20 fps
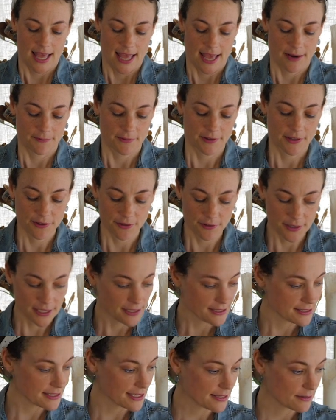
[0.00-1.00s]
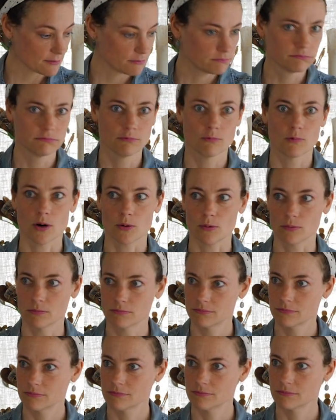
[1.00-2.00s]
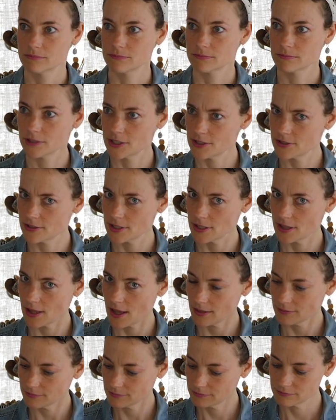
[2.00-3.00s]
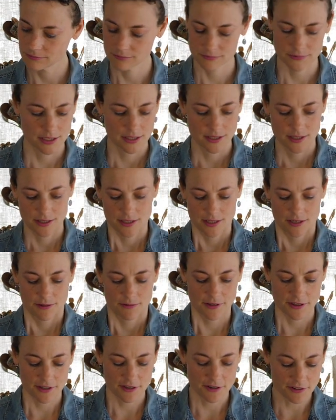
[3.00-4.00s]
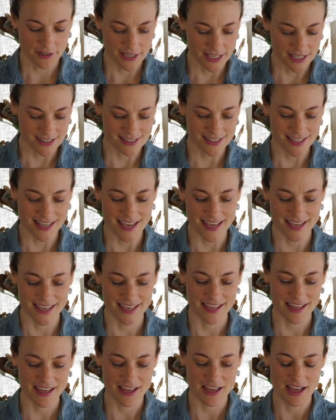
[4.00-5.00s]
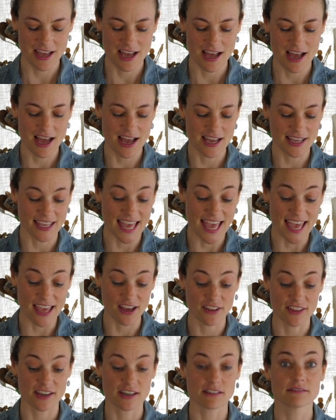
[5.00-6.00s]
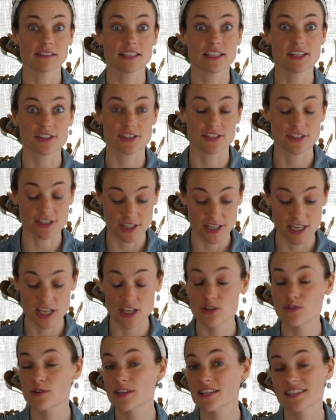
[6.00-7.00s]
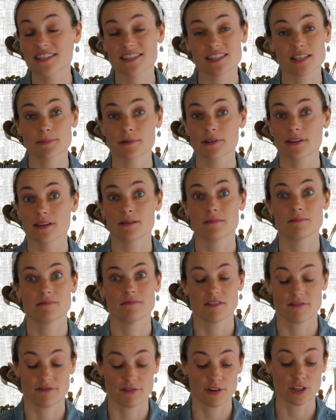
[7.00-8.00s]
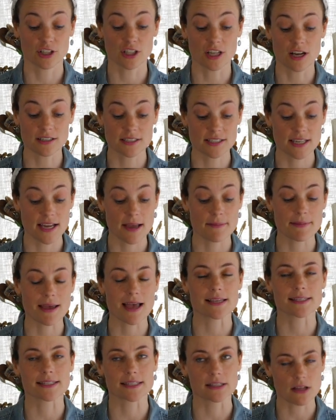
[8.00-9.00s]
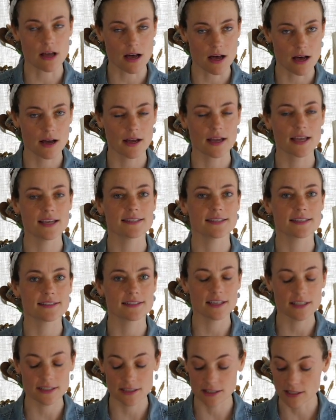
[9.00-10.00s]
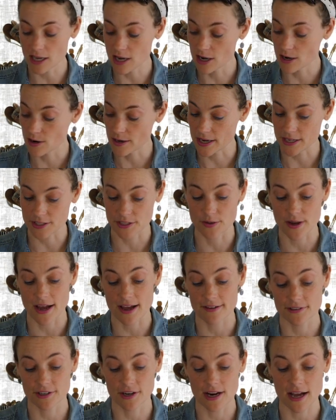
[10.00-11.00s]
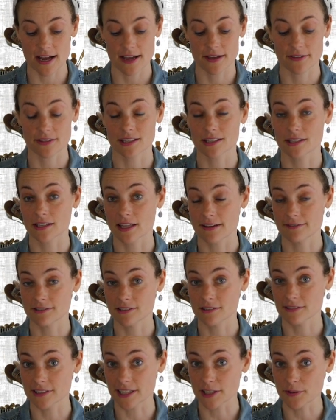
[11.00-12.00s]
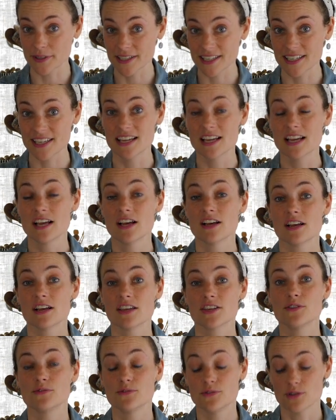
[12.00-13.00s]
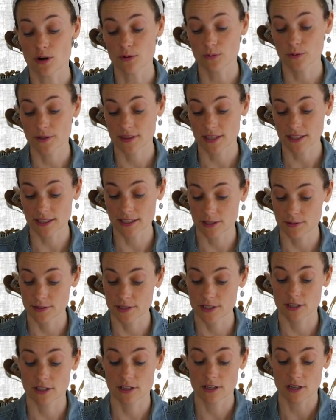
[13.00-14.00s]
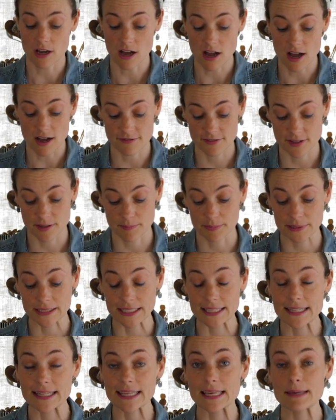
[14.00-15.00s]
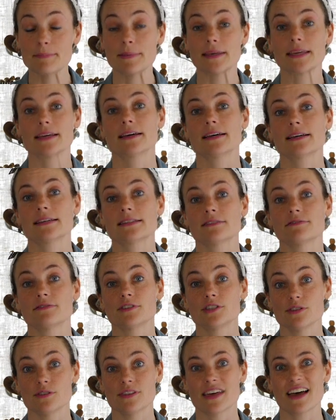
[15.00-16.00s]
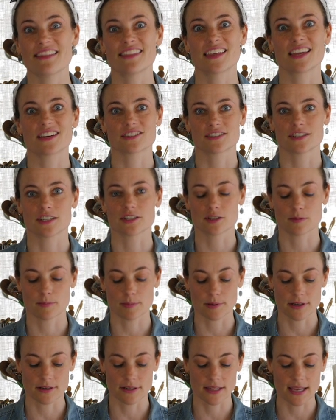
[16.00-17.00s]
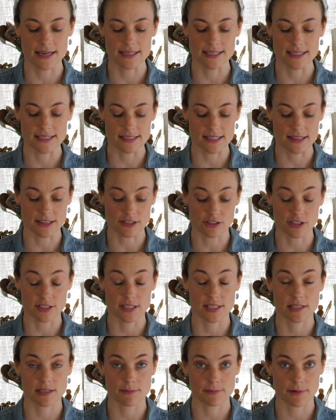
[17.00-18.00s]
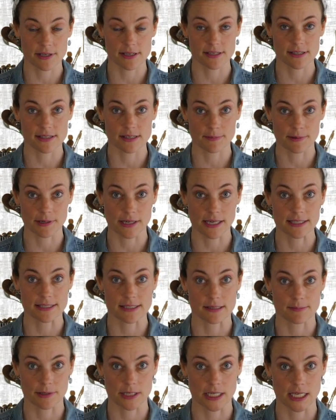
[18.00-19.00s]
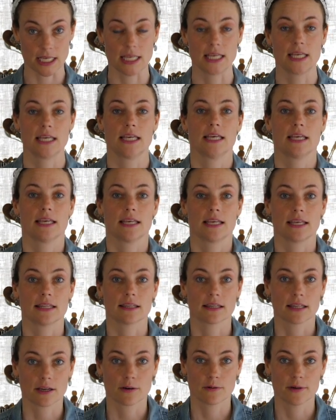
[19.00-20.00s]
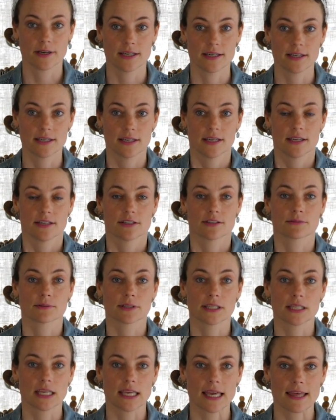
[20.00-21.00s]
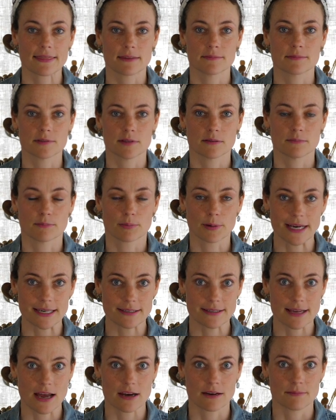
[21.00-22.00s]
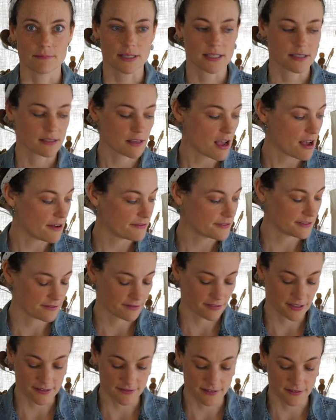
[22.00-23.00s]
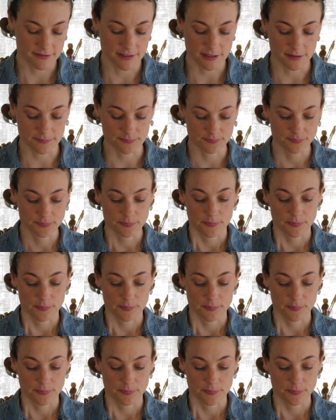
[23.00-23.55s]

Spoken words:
And with greens like, whoa, did you see that? With greens like kale that are really sturdy, you can simmer them for a long time as long as it's on low and you have your eye on the level of liquid. You don't want the liquid to cook off completely because if you do that, it'll start to burn. The idea is that they're just simmering, simmering, simmering in liquid to really get them to break down and be soft and flavorful.